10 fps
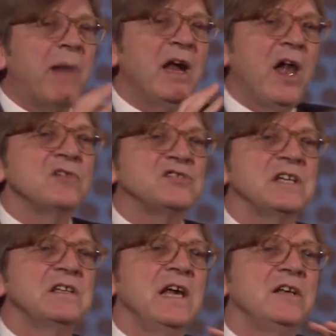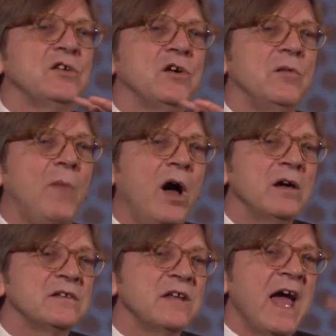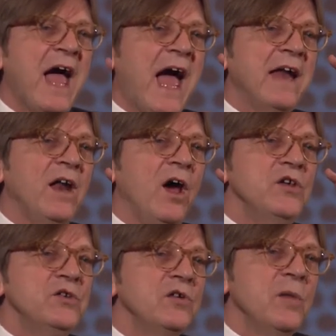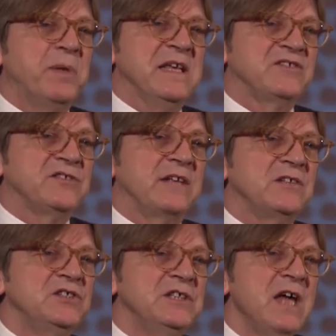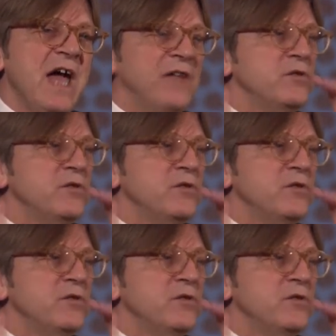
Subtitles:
by launching the internal market and a European strategy.